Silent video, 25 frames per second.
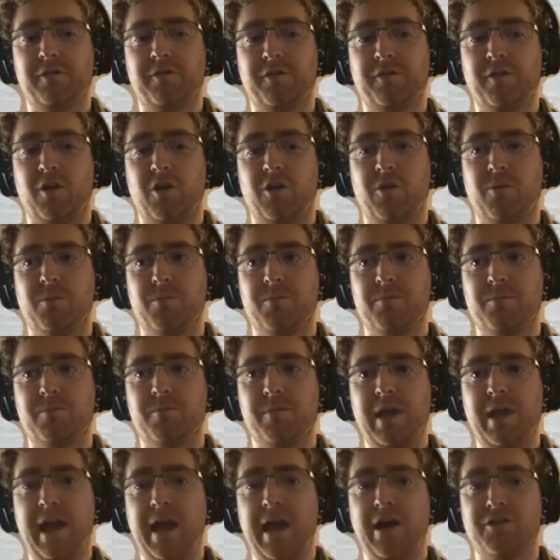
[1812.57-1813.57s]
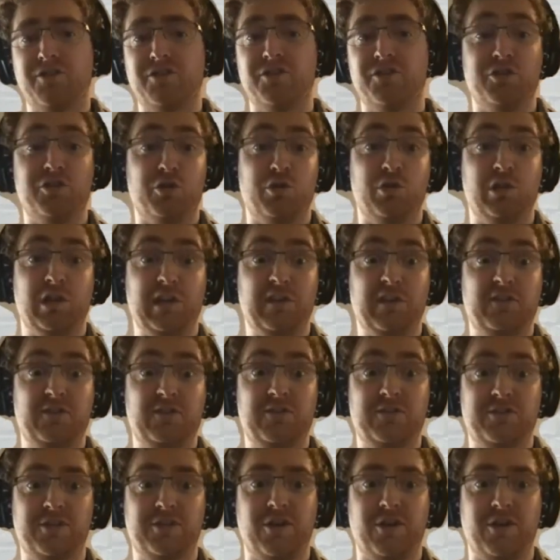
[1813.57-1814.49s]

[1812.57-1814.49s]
from our to-do list.